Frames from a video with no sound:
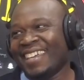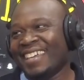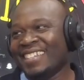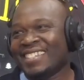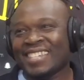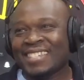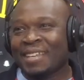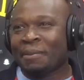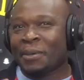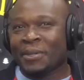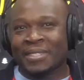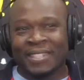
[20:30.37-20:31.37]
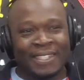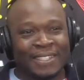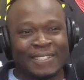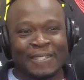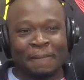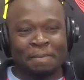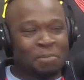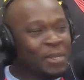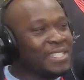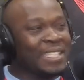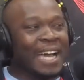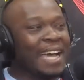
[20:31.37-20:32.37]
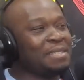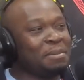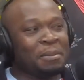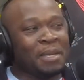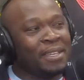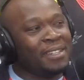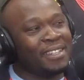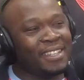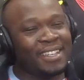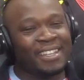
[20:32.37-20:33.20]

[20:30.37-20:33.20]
And she's that person that just, she guides me, man. Yeah.